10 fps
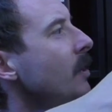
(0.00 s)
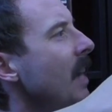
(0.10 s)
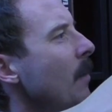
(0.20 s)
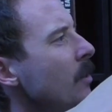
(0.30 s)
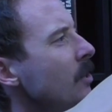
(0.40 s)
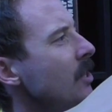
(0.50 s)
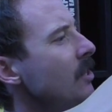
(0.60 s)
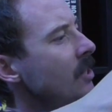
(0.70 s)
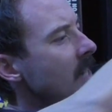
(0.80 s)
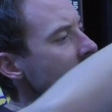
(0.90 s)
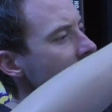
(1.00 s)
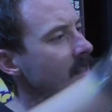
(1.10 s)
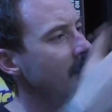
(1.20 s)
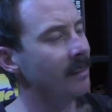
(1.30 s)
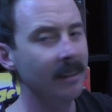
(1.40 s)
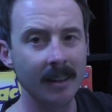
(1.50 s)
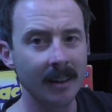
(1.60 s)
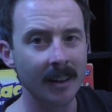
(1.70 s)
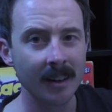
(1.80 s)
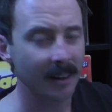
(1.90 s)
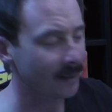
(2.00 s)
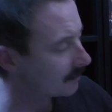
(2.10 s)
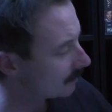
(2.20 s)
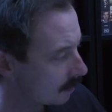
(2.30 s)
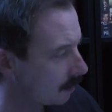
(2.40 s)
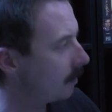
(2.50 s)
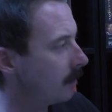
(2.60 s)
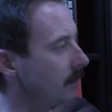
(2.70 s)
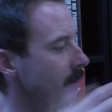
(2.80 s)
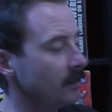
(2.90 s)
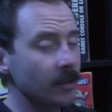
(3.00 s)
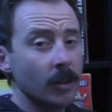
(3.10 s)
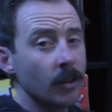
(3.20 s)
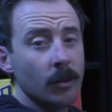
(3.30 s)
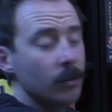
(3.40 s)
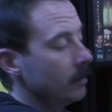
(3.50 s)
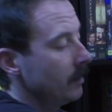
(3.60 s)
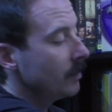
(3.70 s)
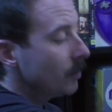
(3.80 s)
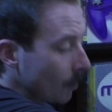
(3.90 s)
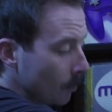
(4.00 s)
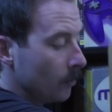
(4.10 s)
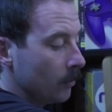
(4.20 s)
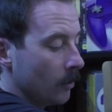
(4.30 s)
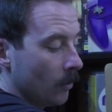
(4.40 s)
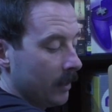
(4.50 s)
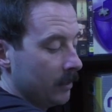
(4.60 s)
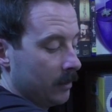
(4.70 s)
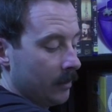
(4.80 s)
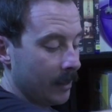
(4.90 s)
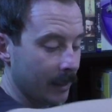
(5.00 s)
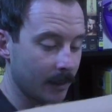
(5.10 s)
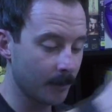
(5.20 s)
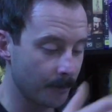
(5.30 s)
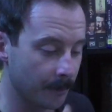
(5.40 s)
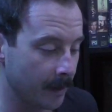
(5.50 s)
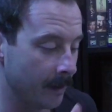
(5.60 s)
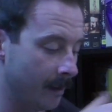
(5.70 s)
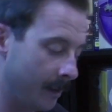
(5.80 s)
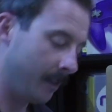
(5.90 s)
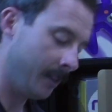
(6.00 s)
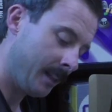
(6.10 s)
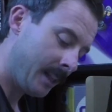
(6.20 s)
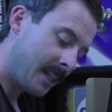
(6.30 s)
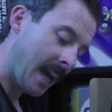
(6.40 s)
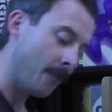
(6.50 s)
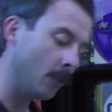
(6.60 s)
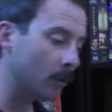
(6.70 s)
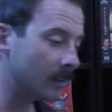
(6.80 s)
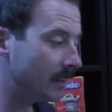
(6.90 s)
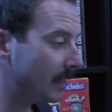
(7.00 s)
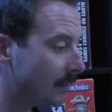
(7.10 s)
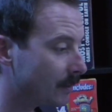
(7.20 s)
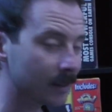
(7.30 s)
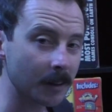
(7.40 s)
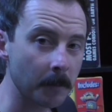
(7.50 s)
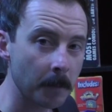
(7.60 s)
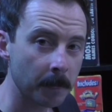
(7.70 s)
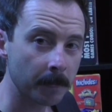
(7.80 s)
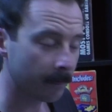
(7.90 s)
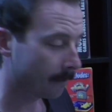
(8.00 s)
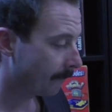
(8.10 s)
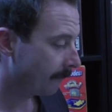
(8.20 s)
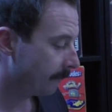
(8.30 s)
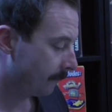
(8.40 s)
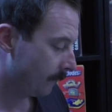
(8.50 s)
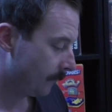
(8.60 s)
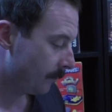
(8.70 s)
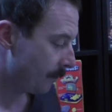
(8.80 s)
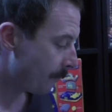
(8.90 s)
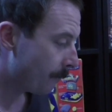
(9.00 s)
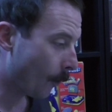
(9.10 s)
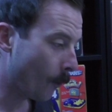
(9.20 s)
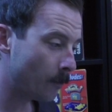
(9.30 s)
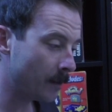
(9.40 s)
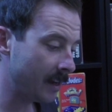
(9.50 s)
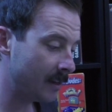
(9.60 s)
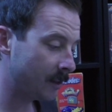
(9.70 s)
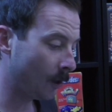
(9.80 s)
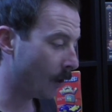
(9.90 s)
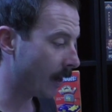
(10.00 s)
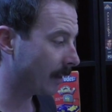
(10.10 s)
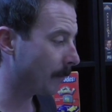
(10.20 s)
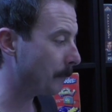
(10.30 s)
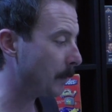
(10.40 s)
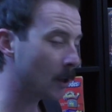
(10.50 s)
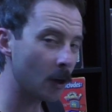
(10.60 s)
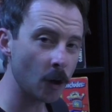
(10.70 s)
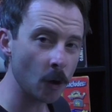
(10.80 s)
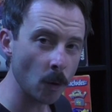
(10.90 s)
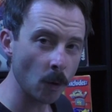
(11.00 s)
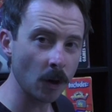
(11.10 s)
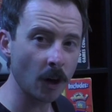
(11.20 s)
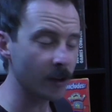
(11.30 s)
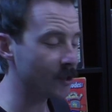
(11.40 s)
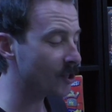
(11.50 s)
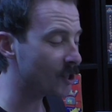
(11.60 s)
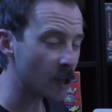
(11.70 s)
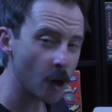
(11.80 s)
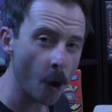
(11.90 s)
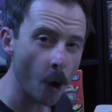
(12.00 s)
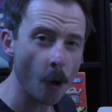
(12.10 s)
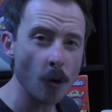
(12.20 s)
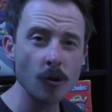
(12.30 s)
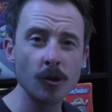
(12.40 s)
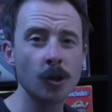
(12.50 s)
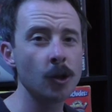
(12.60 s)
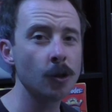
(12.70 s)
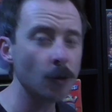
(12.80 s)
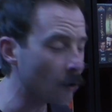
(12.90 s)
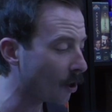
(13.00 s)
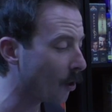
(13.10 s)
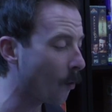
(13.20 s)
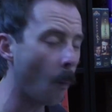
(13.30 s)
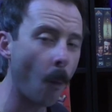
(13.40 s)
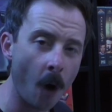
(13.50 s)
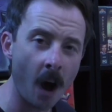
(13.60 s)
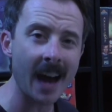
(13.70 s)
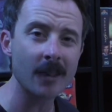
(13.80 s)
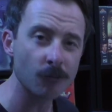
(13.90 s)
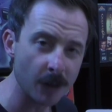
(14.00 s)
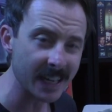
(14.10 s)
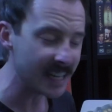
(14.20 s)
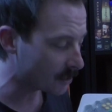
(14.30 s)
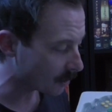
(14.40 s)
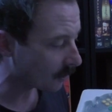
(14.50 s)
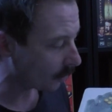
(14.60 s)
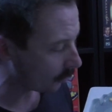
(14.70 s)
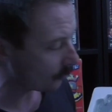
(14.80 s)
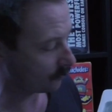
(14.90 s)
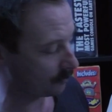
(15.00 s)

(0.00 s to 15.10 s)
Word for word: out, which is just, oh, it's so good. It's so good, guys. Like, let's have a look at this. The foam is like pure snow, sugar, white, ready to go.